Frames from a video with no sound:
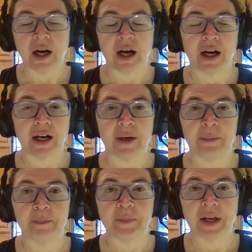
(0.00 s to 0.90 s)

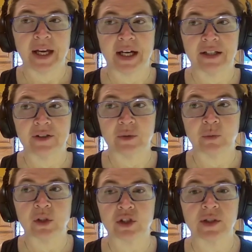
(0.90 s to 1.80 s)
and
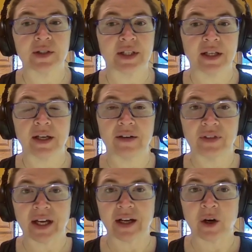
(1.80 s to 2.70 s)
we'll just see if
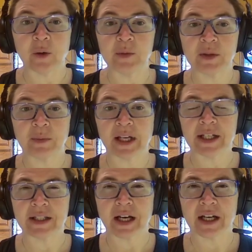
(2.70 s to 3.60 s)
that helps
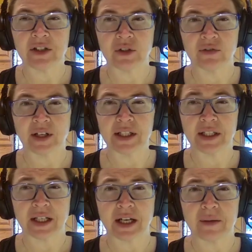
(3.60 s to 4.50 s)
because I do find
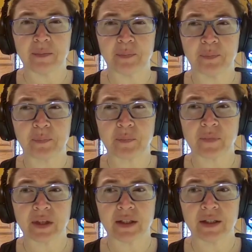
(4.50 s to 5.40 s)
that
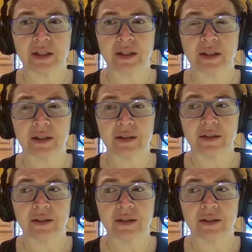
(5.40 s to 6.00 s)
uh,